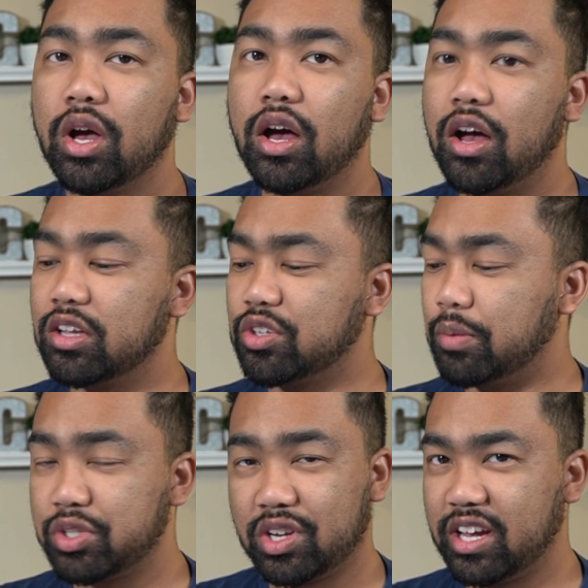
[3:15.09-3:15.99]
So
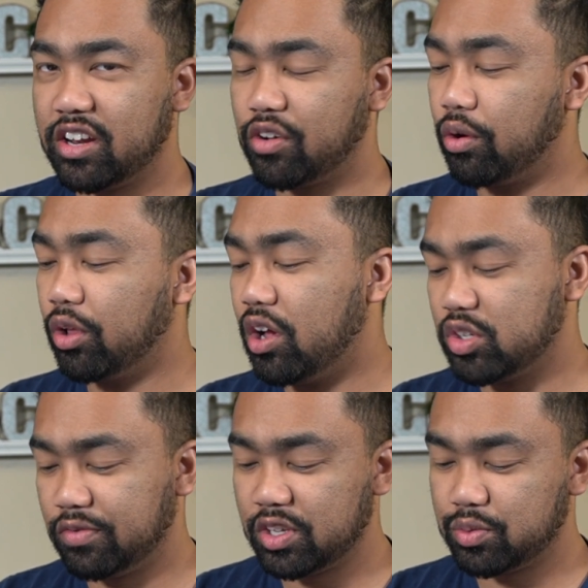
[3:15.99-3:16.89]
I'm just gonna kind of
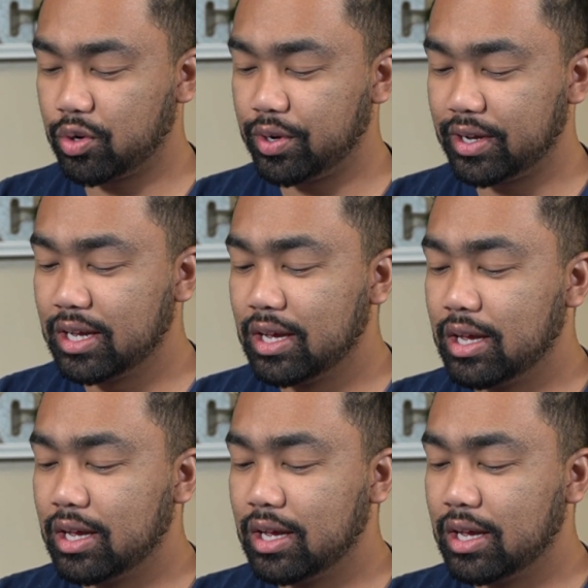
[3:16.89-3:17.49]
gloss over this real quick.